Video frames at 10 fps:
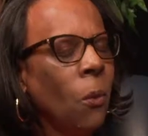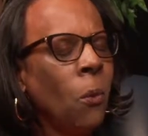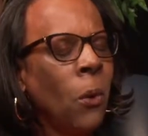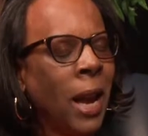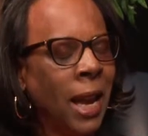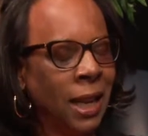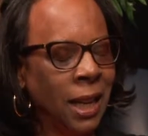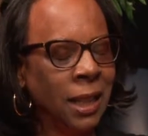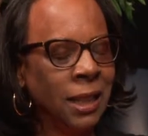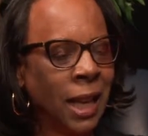Right,
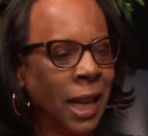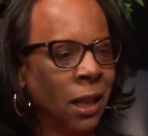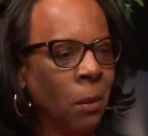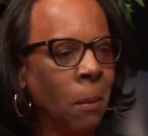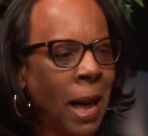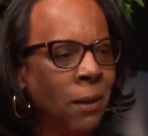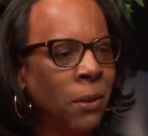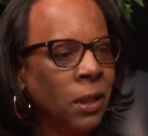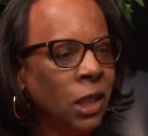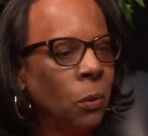exactly.
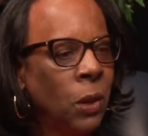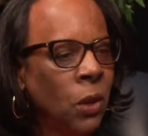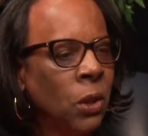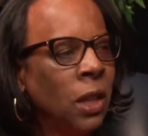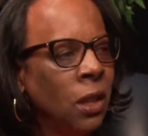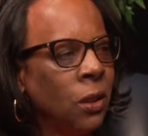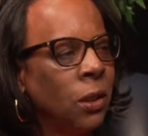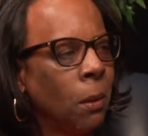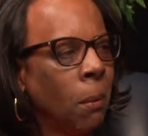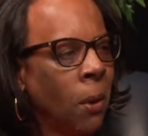Mindfulness, we usually
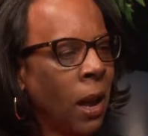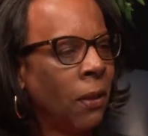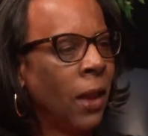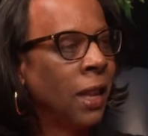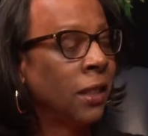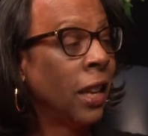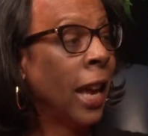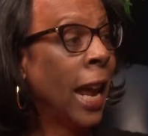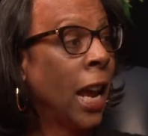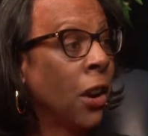use the breath as
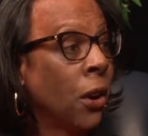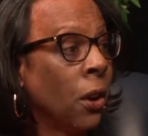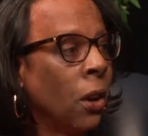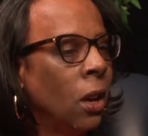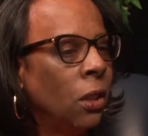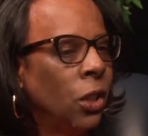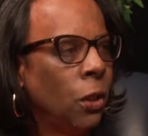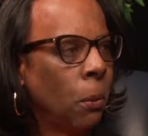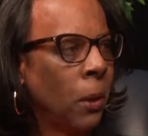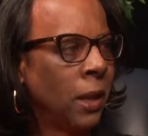the anchor to
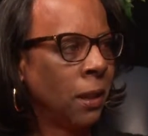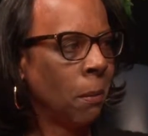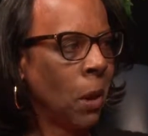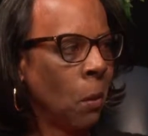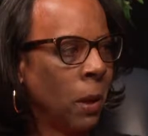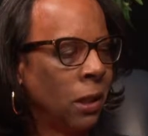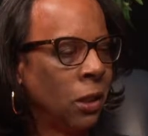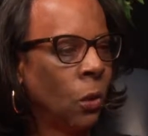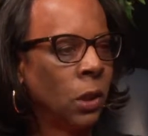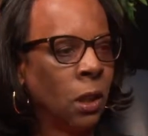the present moment. Okay.
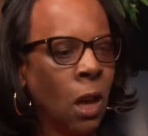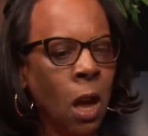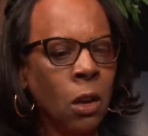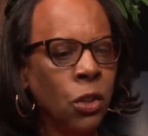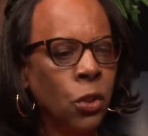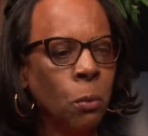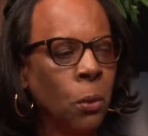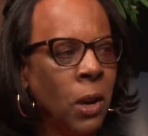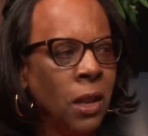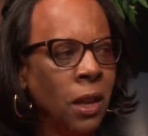So as long as you're
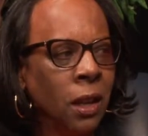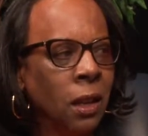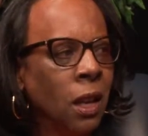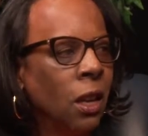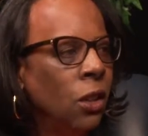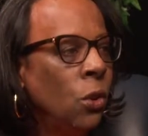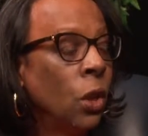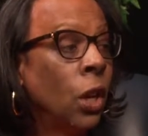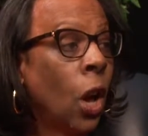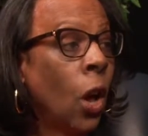breathing, you
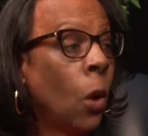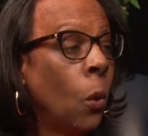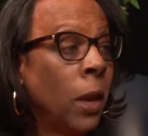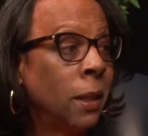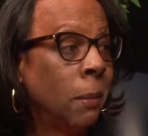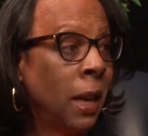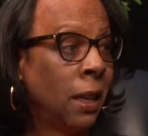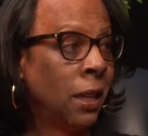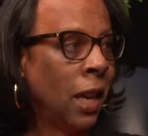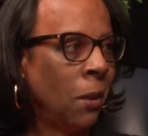can always
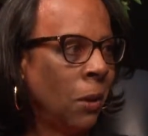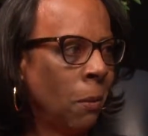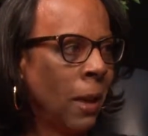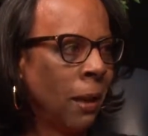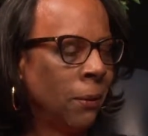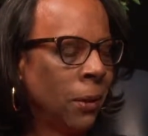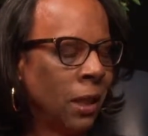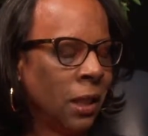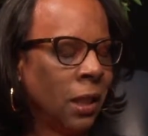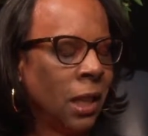meditate with
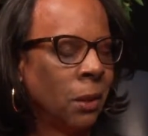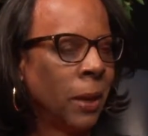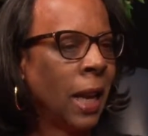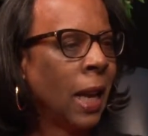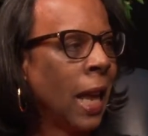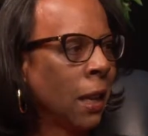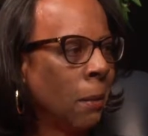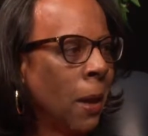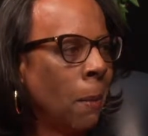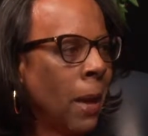mindfulness. That's what I like
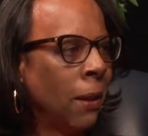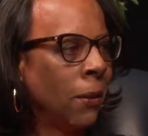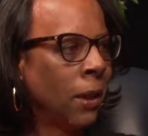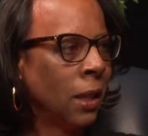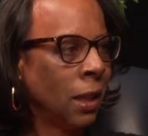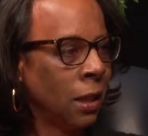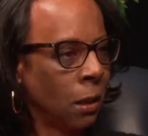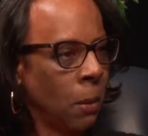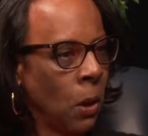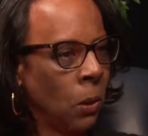about mindfulness as
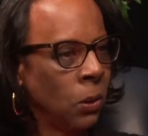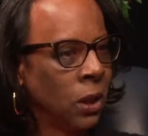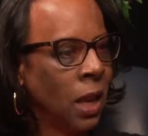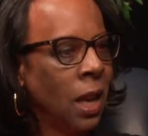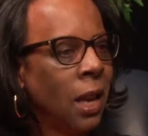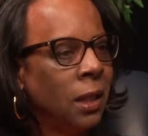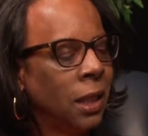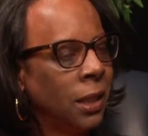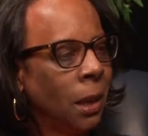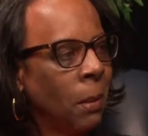opposed
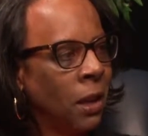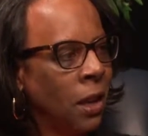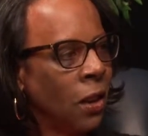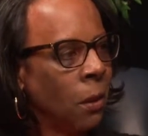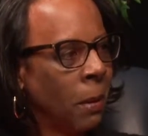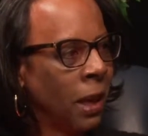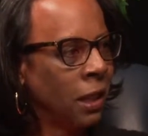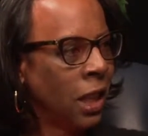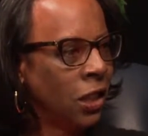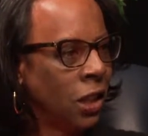to some of the other
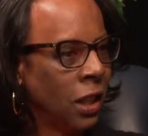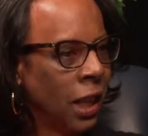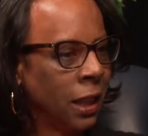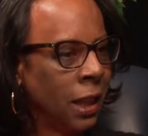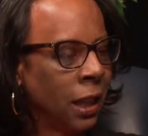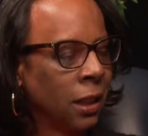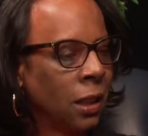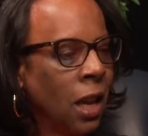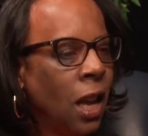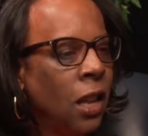meditation techniques.
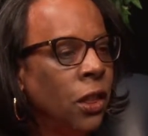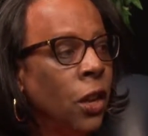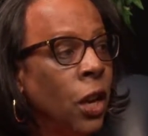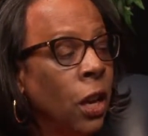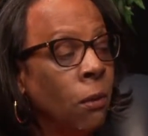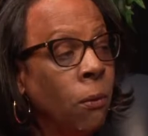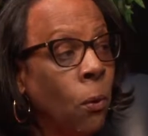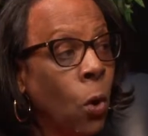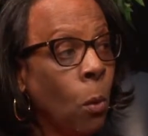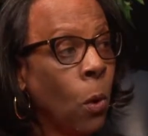There are
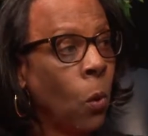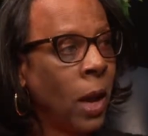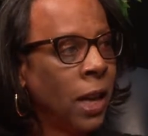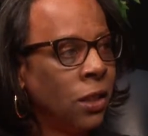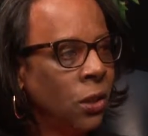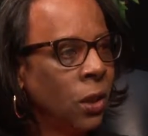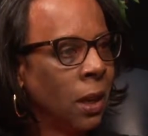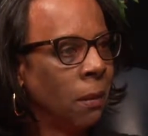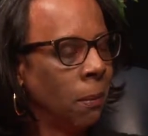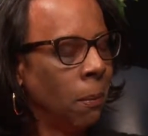informal ways you
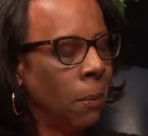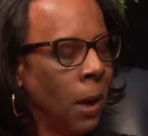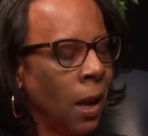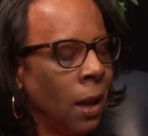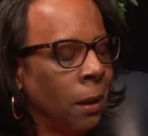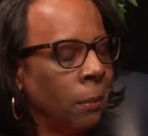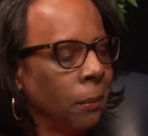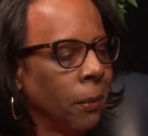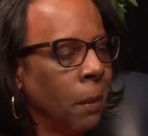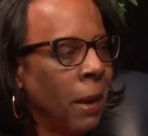can
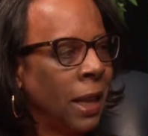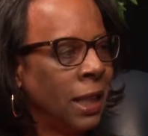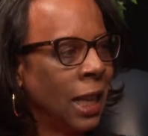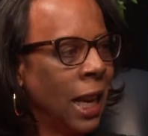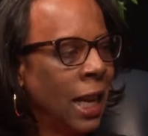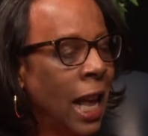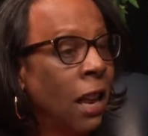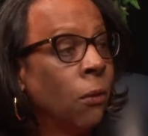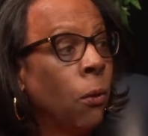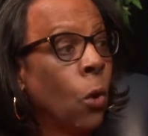meditate
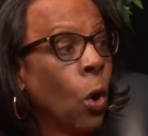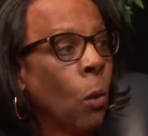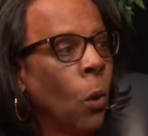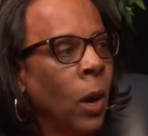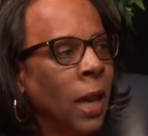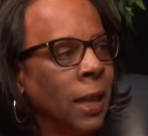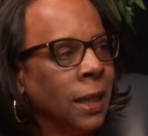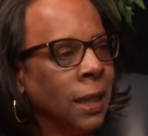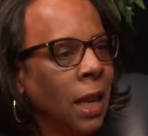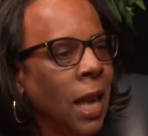and formal ways.
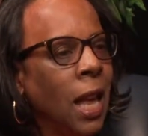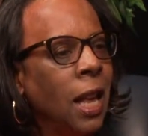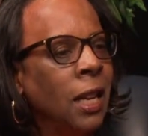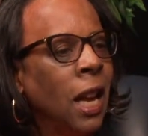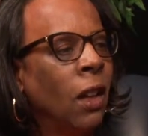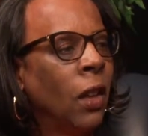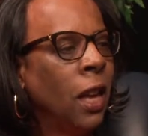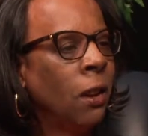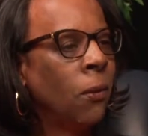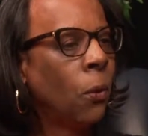Now,
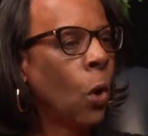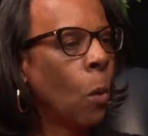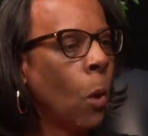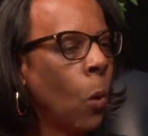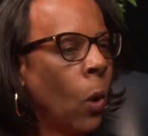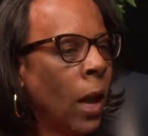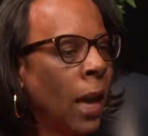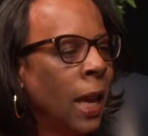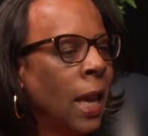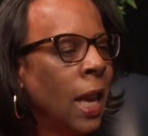informal
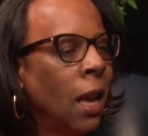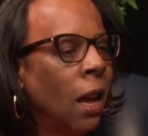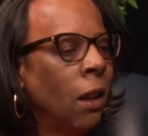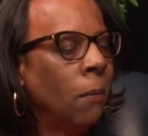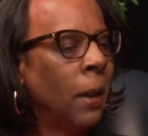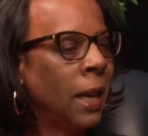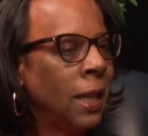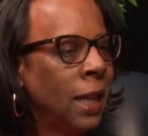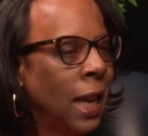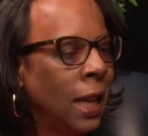way of
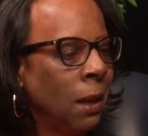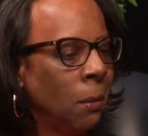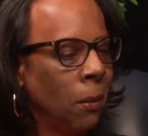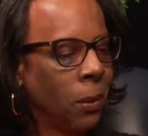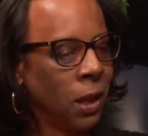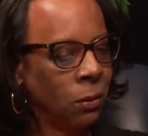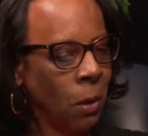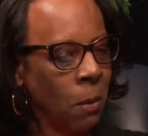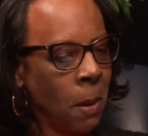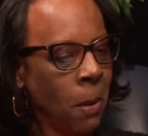meditating, because
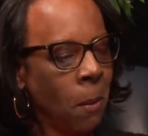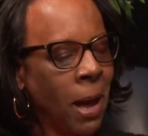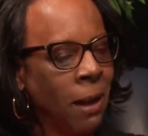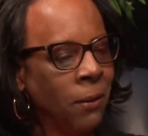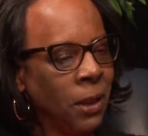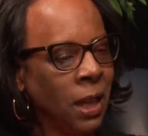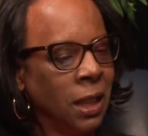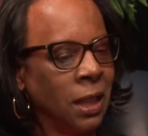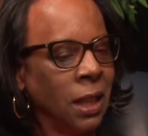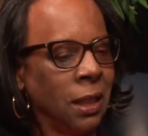remember,
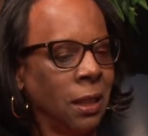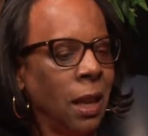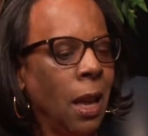mindfulness is